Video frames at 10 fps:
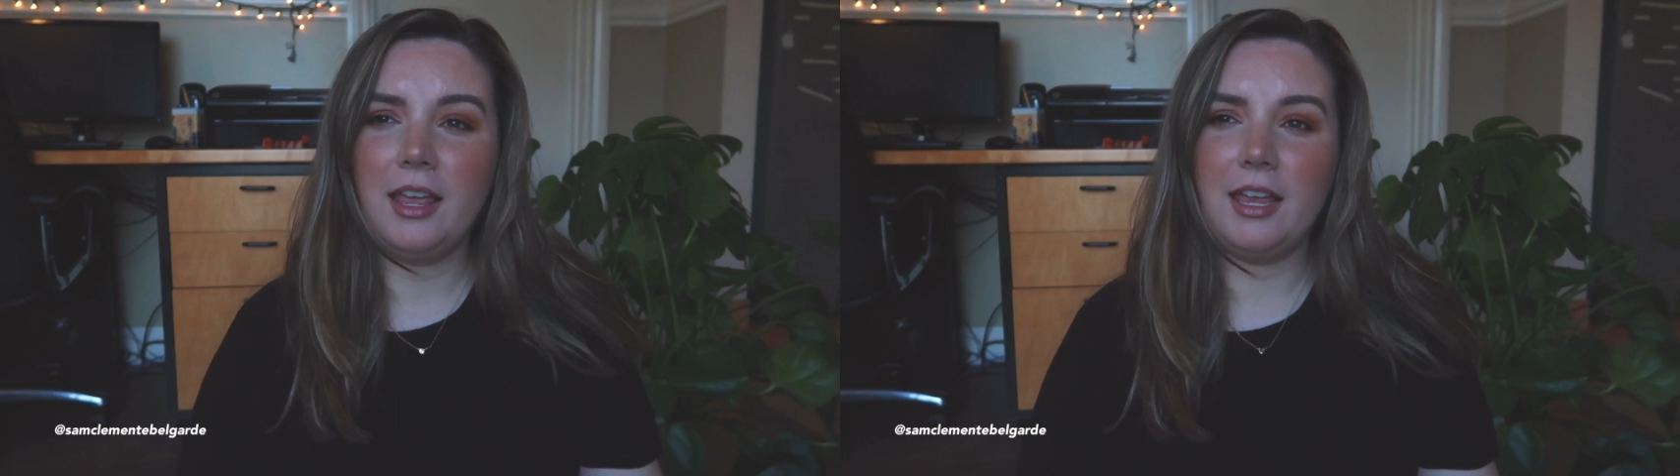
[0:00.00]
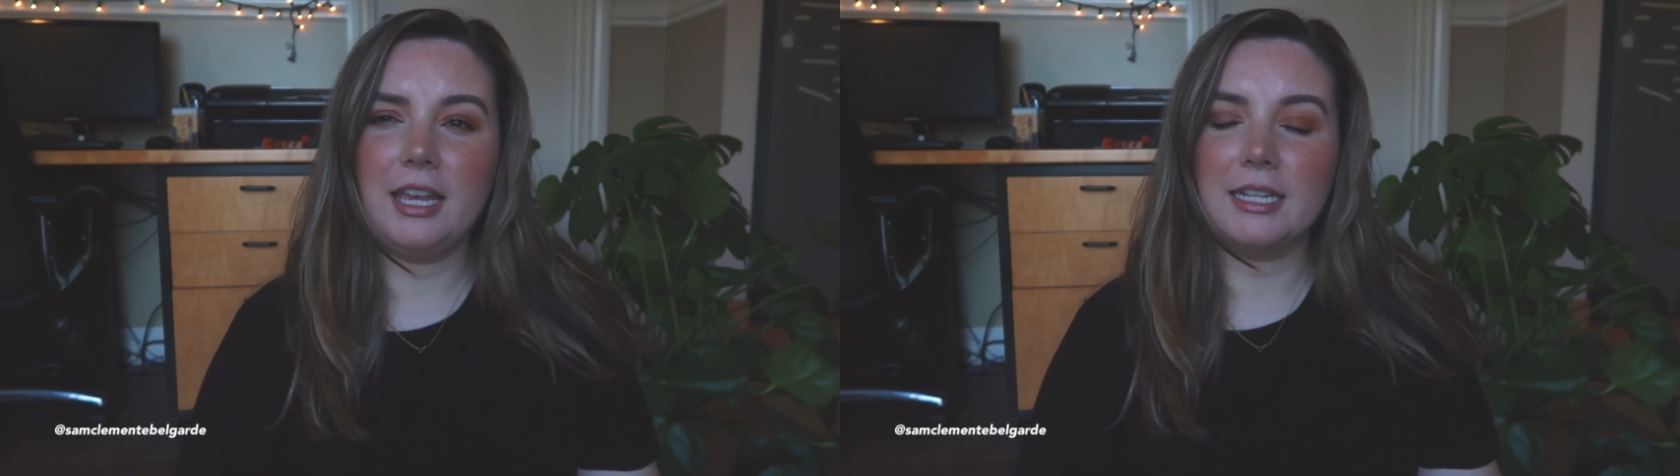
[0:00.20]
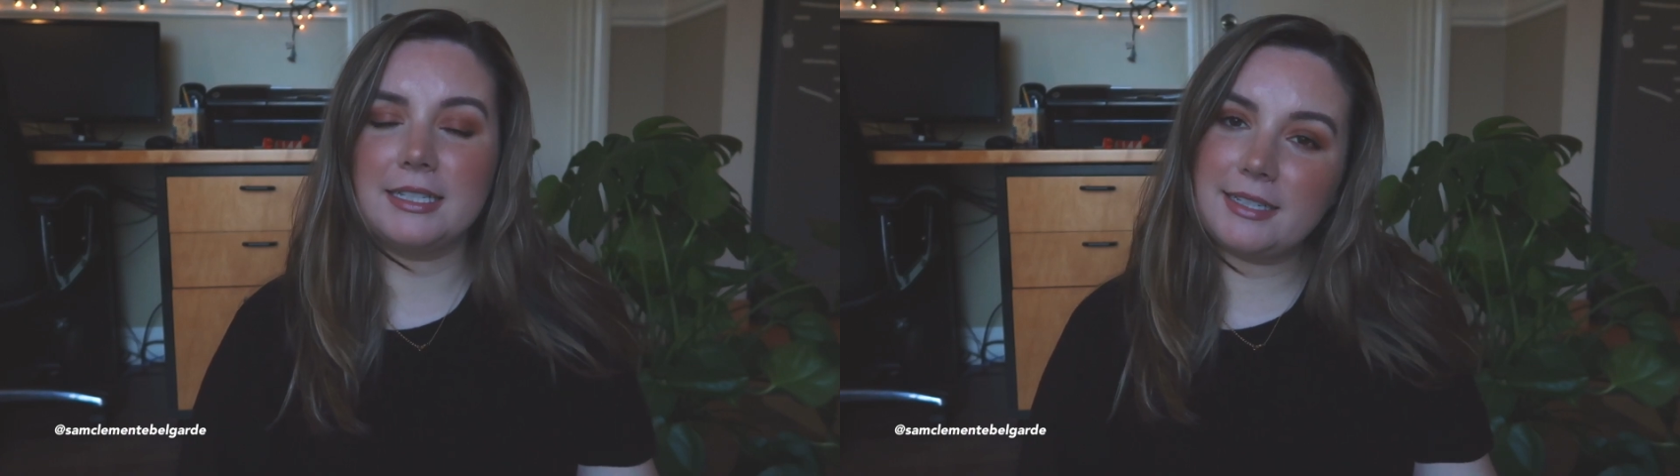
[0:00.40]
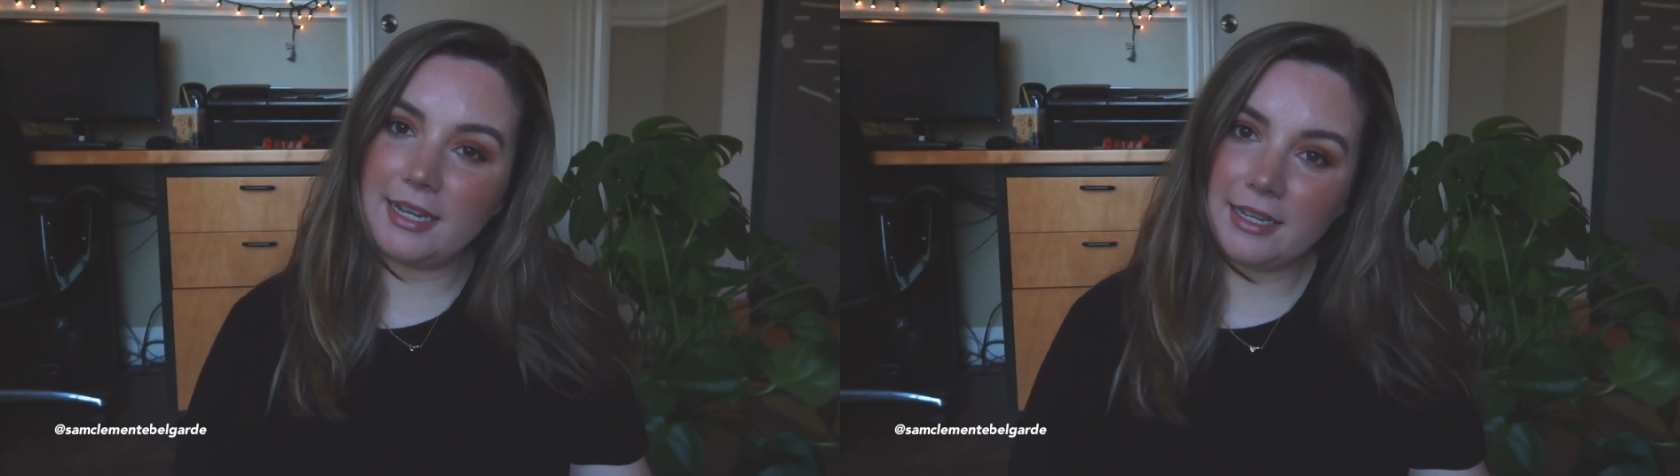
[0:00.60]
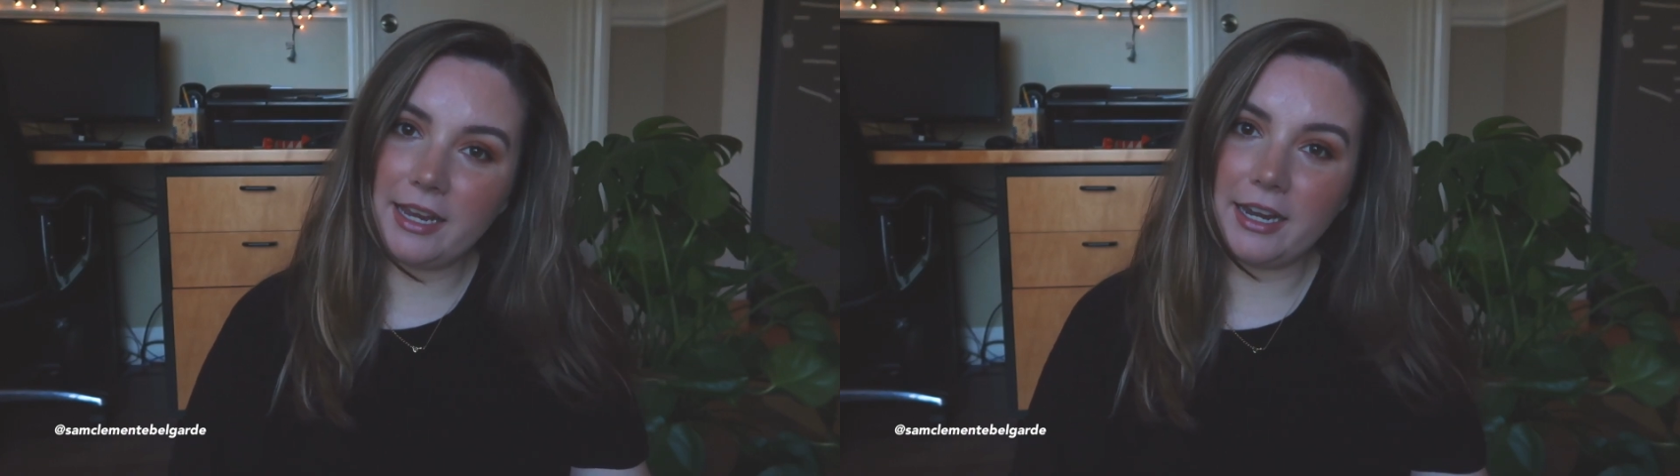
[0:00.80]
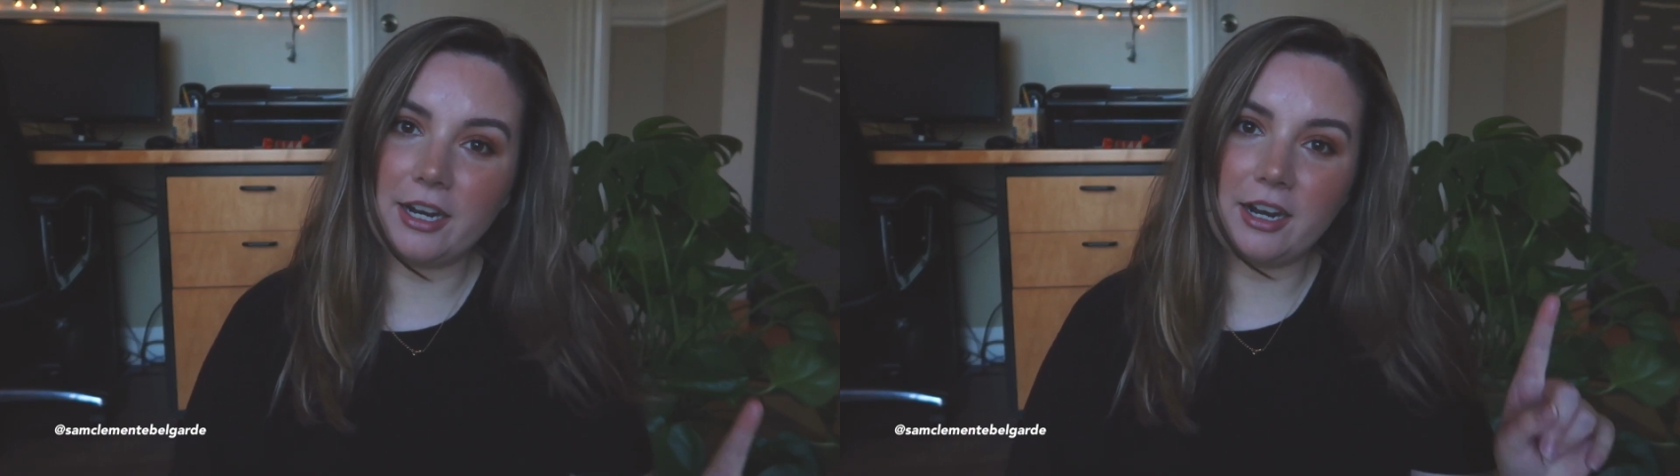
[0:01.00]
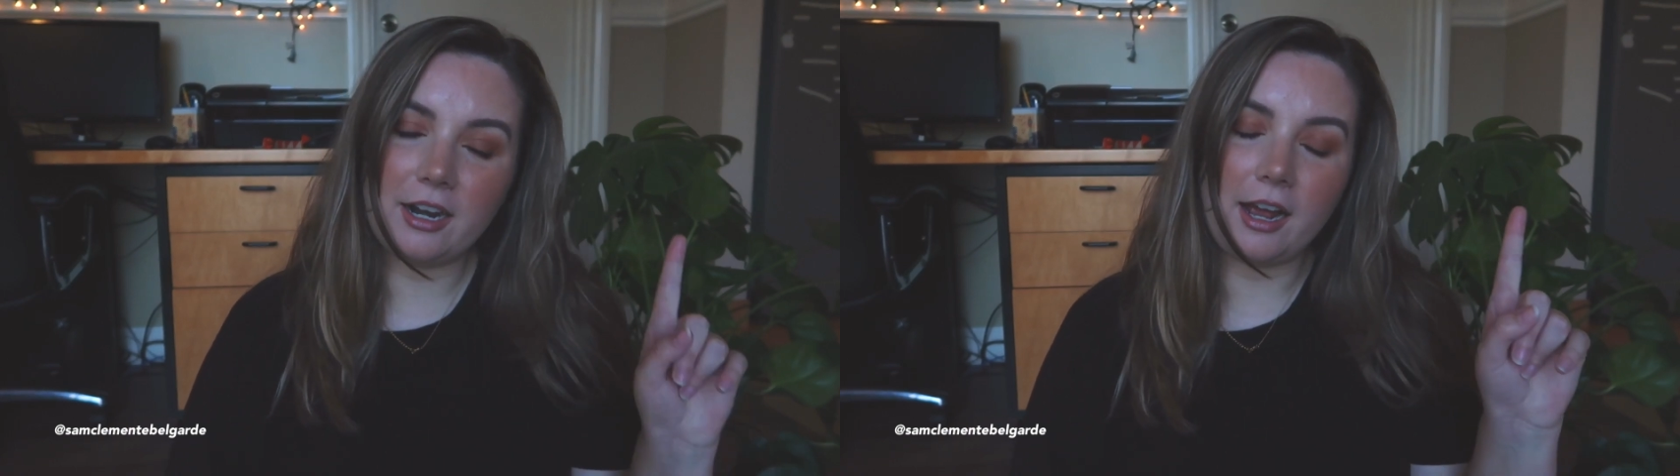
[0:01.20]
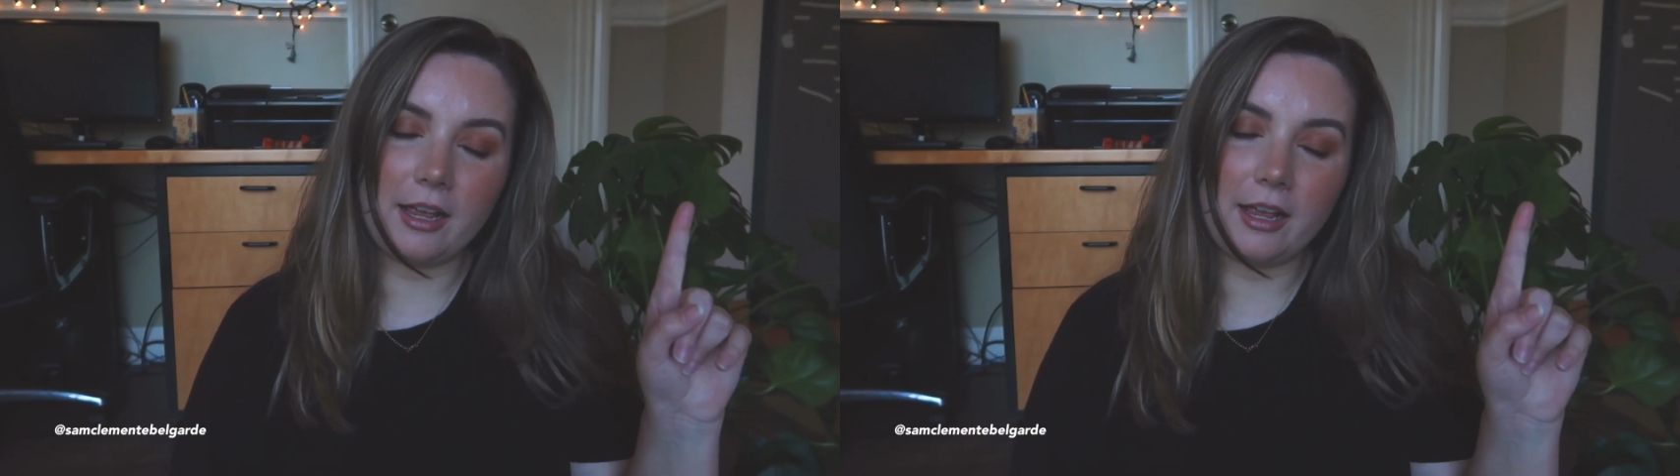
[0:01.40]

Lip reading: and skincare.